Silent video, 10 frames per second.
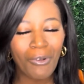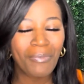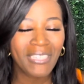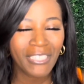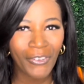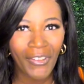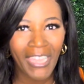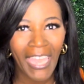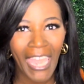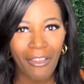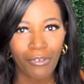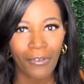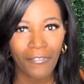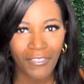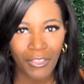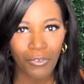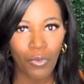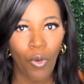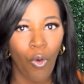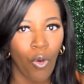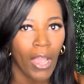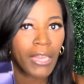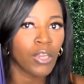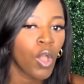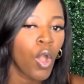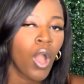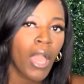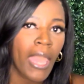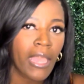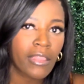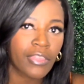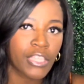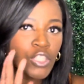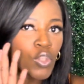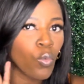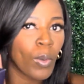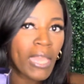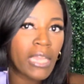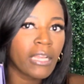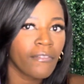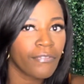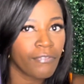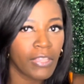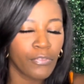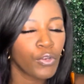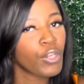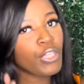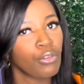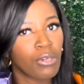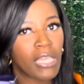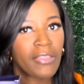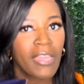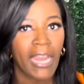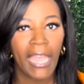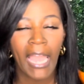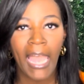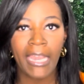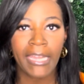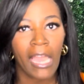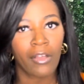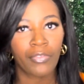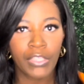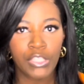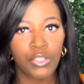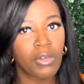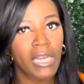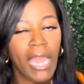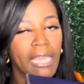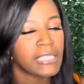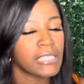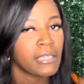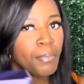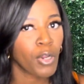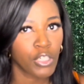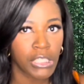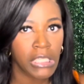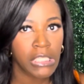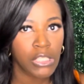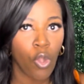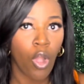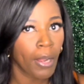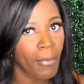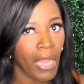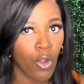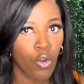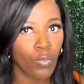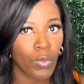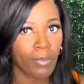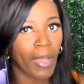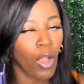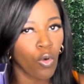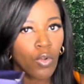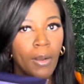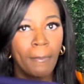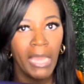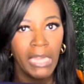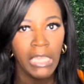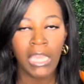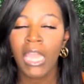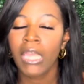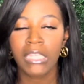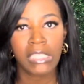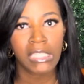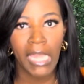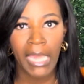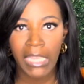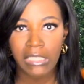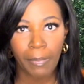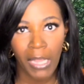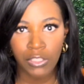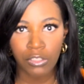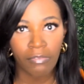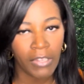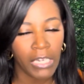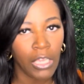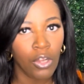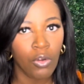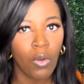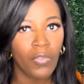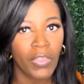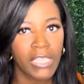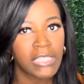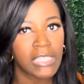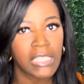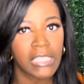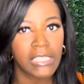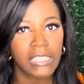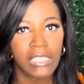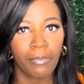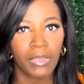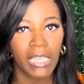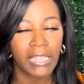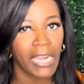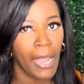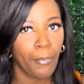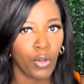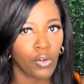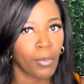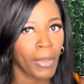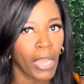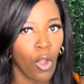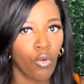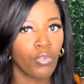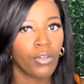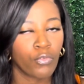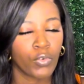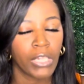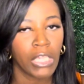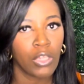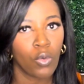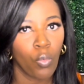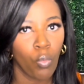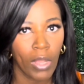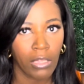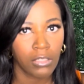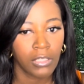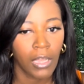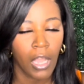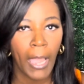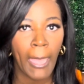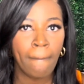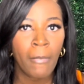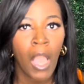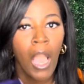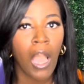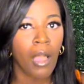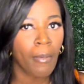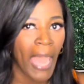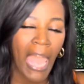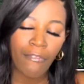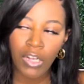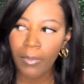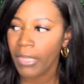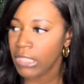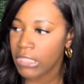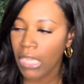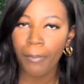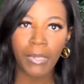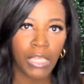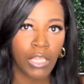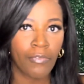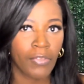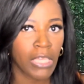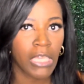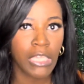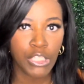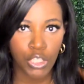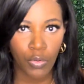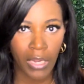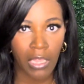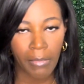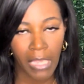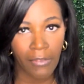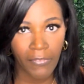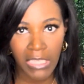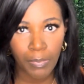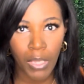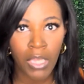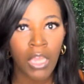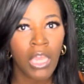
be doing a review on this Wig Fever unit that I got. Now, this unit I did purchase on my own with my own money. This is not a sponsored video. This is something that I bought on my own free will. Okay. I have heard about this company via Instagram and Facebook,